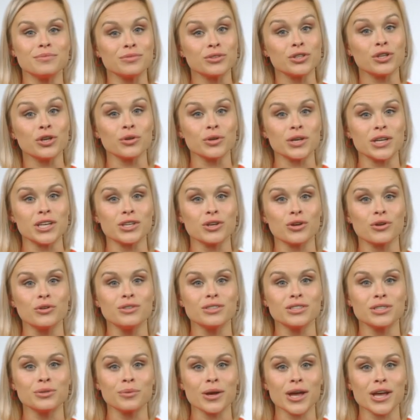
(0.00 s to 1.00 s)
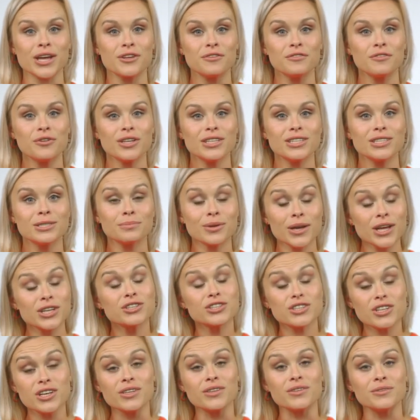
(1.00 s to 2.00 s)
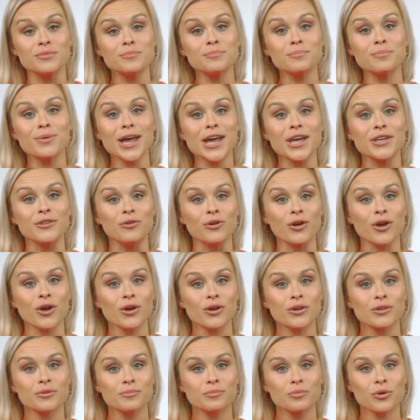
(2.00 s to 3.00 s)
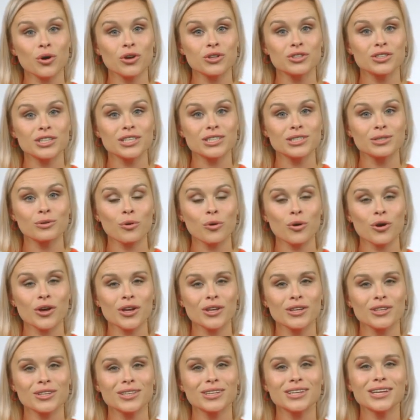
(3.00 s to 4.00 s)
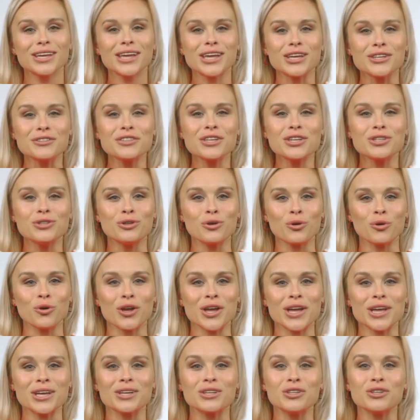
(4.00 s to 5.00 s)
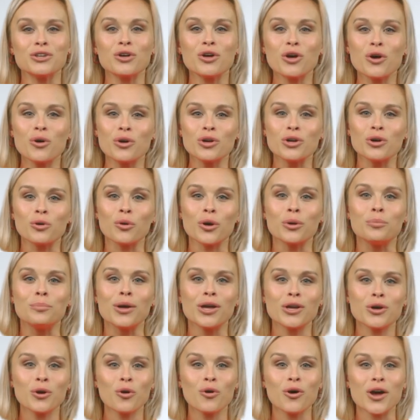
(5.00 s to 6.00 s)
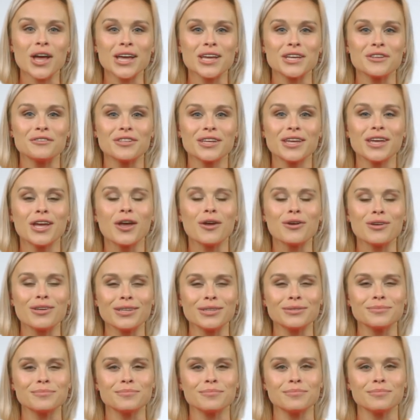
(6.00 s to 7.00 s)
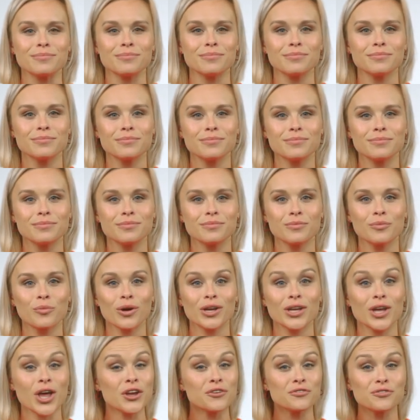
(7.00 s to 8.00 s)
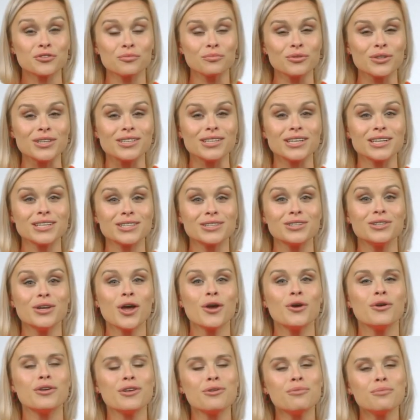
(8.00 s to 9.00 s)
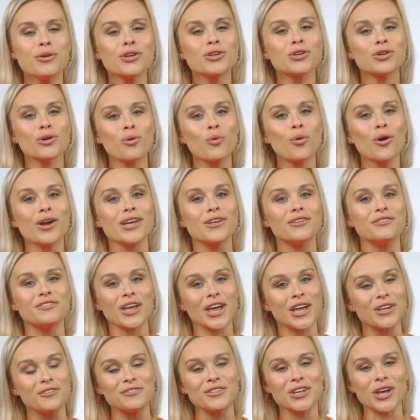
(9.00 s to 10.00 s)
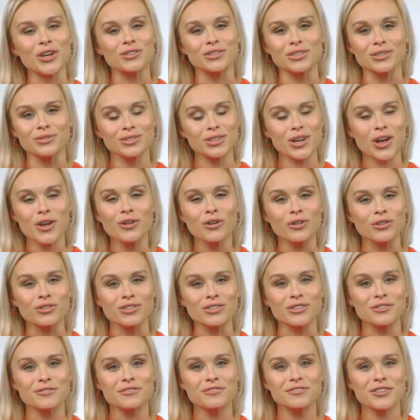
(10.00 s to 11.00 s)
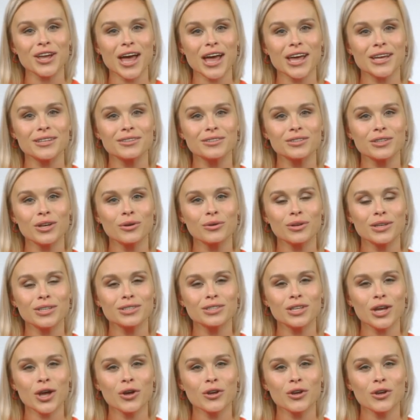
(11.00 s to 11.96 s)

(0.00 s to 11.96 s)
You can use the money for expansion, payroll, purchase orders, inventory, new equipment, or anything else. We offer business loans from $25,000 to $5 million.